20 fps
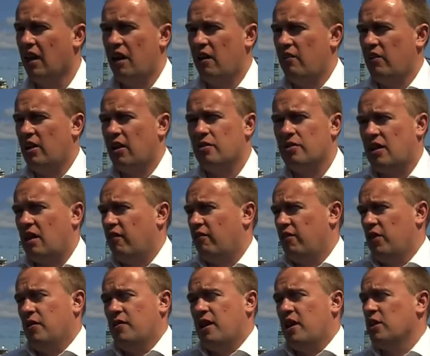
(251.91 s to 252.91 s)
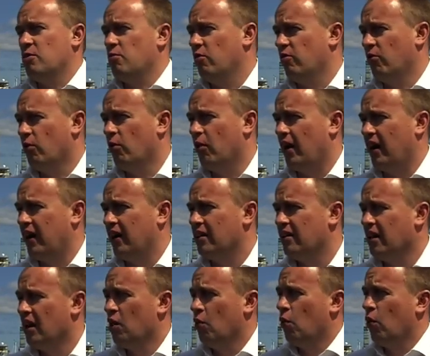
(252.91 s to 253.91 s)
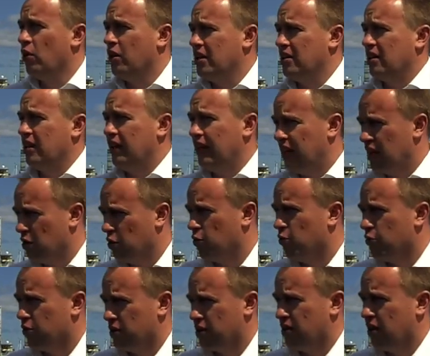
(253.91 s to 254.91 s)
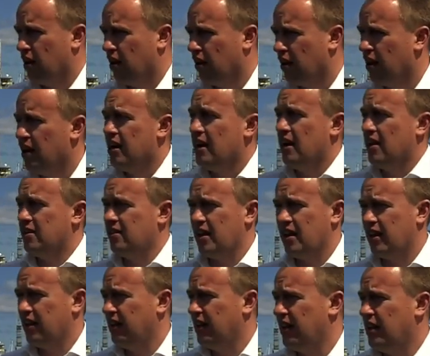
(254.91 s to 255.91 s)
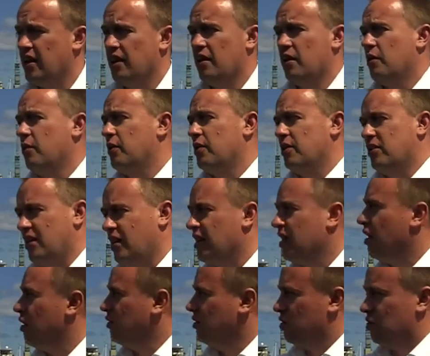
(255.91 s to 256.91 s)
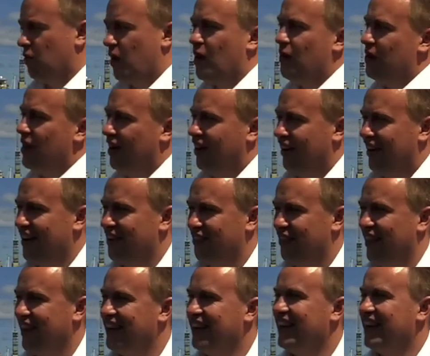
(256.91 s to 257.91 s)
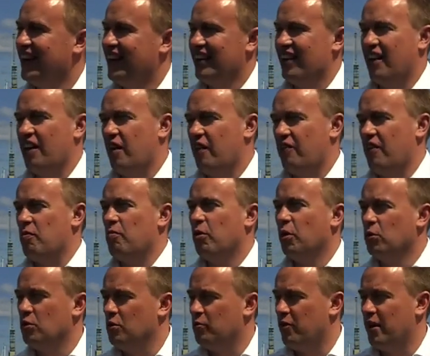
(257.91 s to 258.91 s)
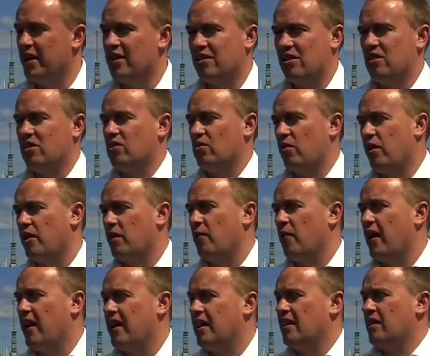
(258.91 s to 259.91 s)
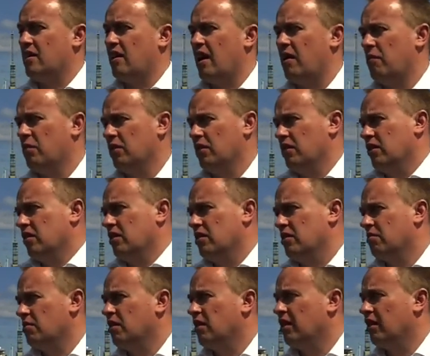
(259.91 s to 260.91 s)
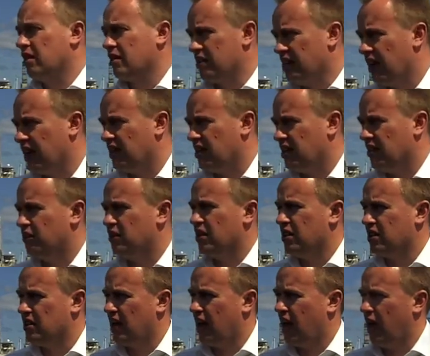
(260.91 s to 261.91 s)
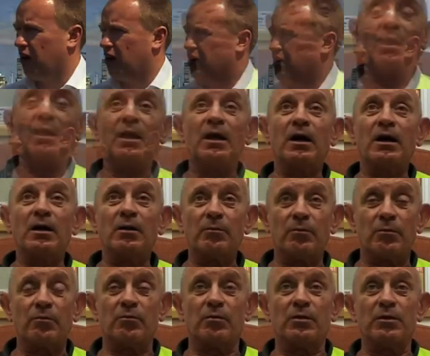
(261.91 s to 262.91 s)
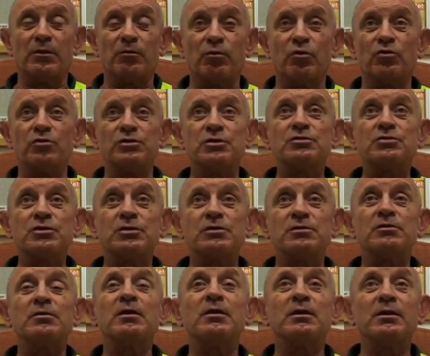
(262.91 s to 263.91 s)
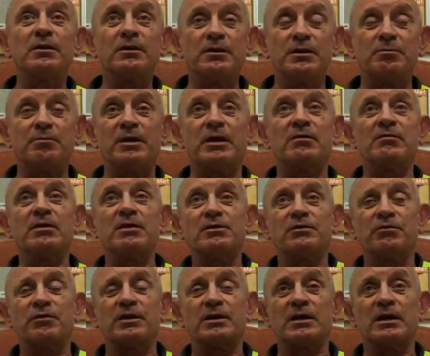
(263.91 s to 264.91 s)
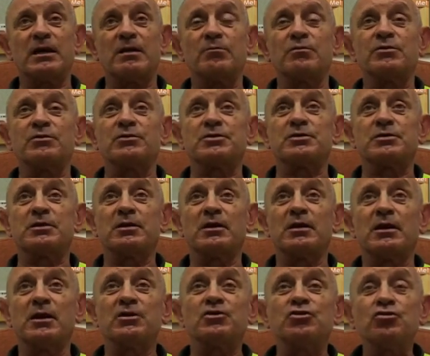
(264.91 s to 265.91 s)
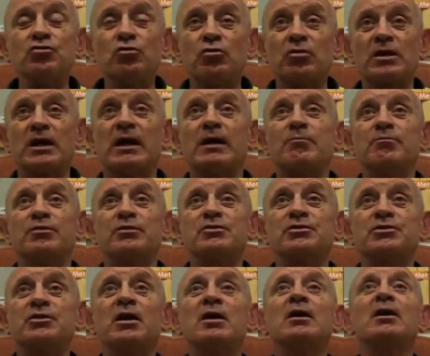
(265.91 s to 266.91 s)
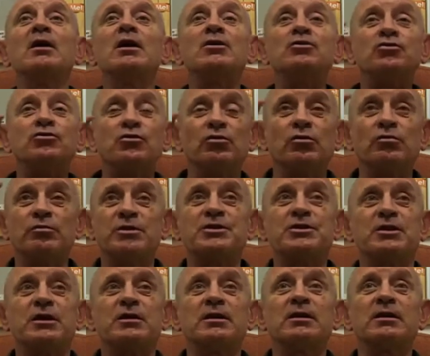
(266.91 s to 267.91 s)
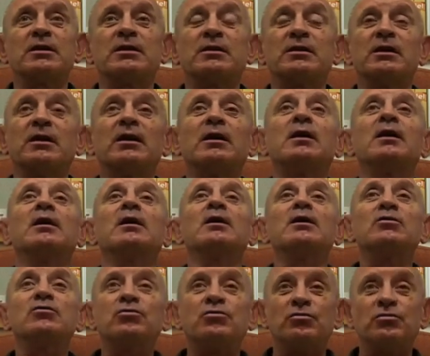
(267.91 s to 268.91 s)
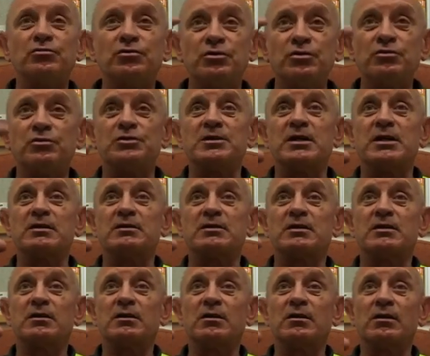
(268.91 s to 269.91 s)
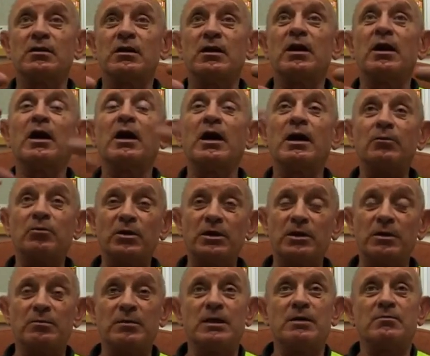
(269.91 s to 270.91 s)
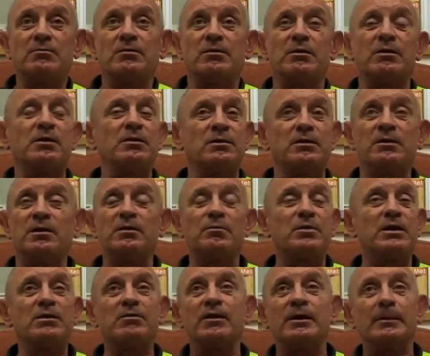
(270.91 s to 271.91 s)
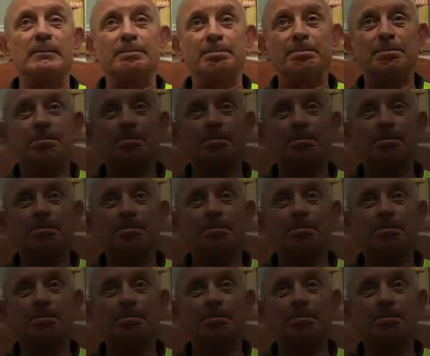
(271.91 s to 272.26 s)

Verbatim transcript: If it goes out a few days beforehand, one, it's illegal for a start, and secondly, with the seagulls as where we are living, you know, if they're pulled to bits, straight away is that what looks looks negative to the town. The more you do, the better it is for the campers. It's your campus, your recycling, use it, and we can make and it'll be great.